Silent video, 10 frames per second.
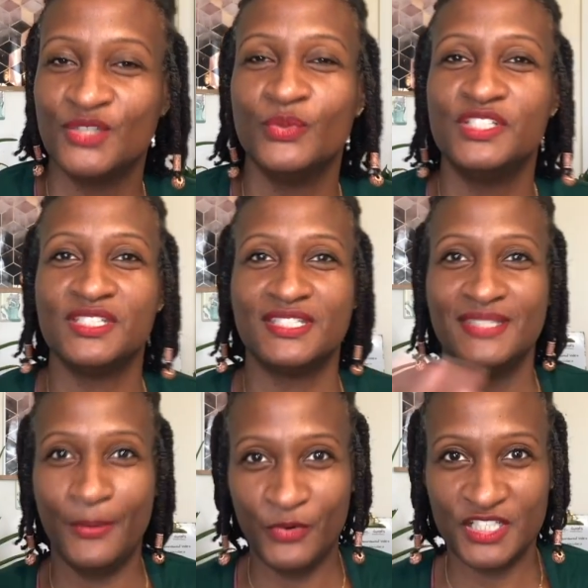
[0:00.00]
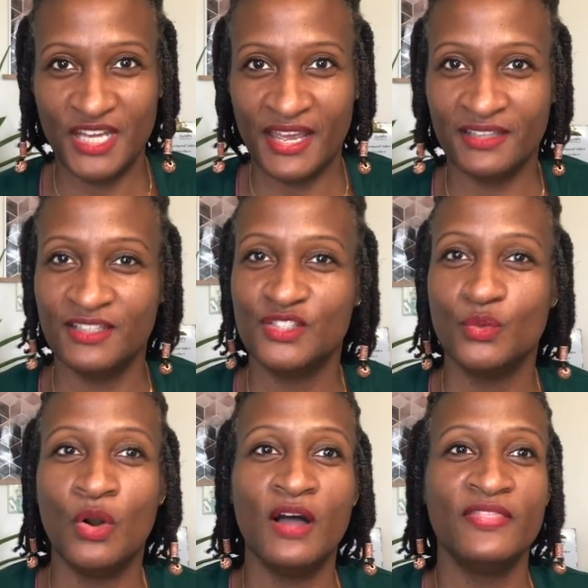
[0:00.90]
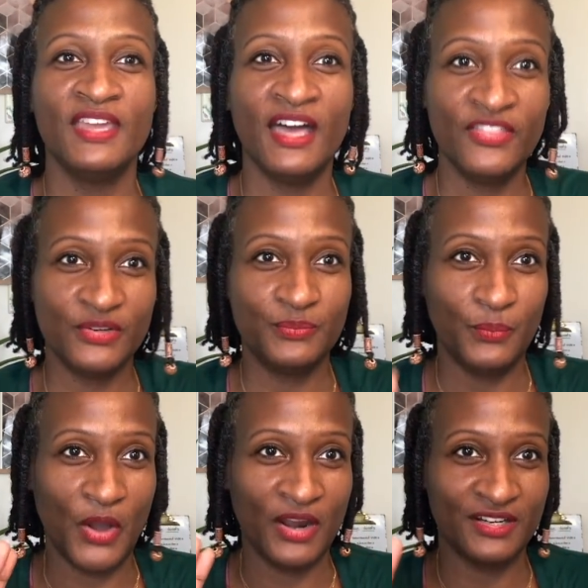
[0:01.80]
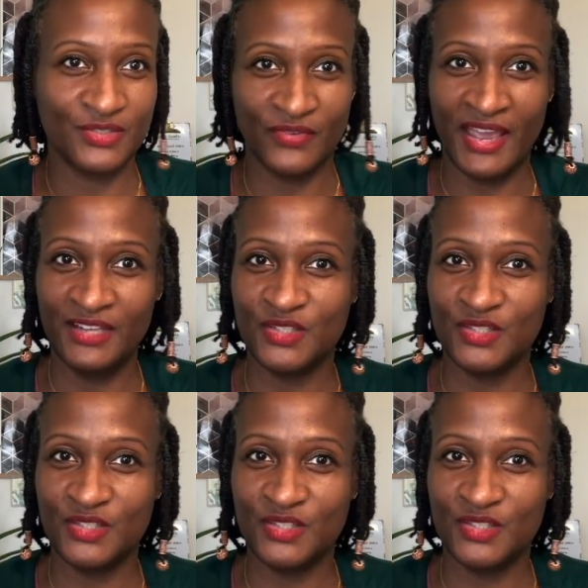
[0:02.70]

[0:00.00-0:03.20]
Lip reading: which is a separate challenge on the other part, right?